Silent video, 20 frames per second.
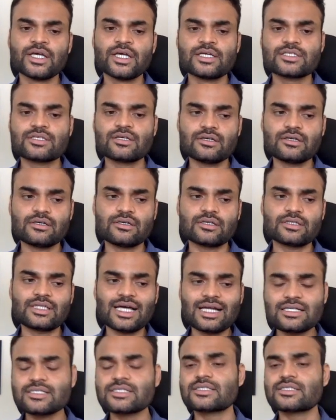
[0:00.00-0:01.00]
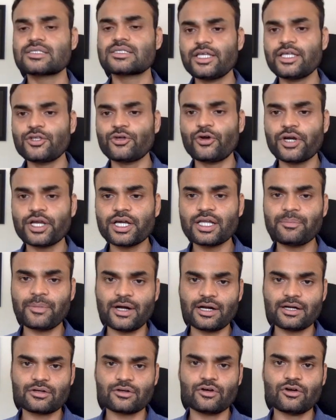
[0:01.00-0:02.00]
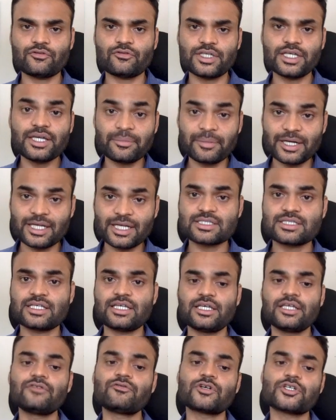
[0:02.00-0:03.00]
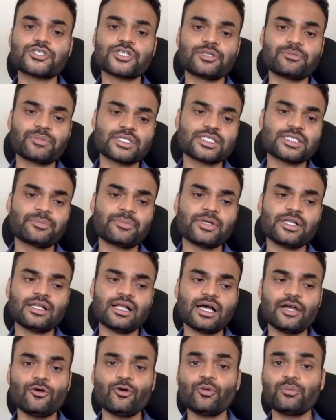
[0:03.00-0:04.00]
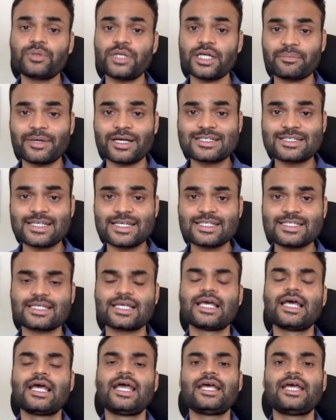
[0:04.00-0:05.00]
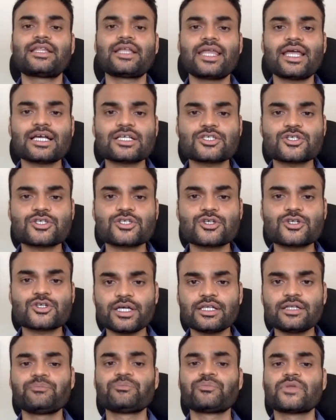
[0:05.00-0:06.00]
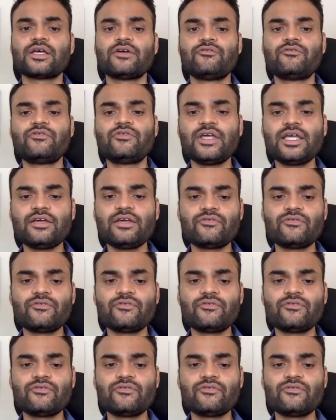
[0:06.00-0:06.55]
So that's the theoretical part of the dependency inversion principle. I hope that makes sense. In the next tutorial, we